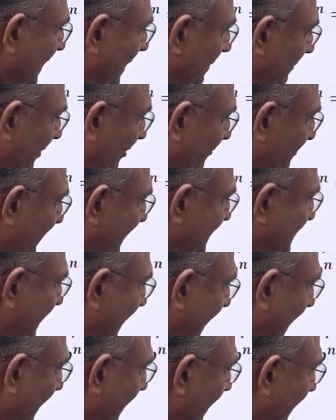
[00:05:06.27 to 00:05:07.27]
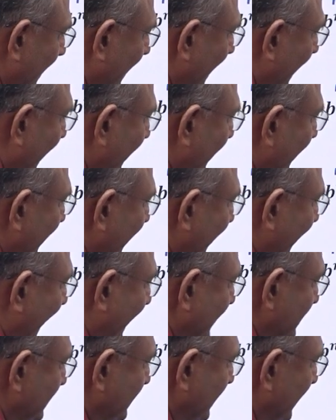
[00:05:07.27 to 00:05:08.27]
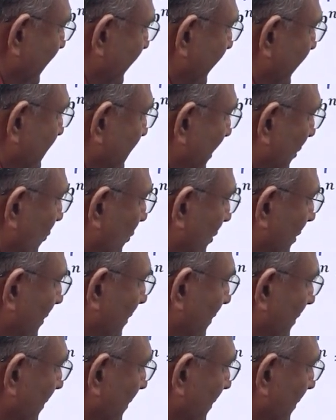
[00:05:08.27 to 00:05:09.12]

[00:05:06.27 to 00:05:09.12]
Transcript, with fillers: the number of b's here. I can cancel these out.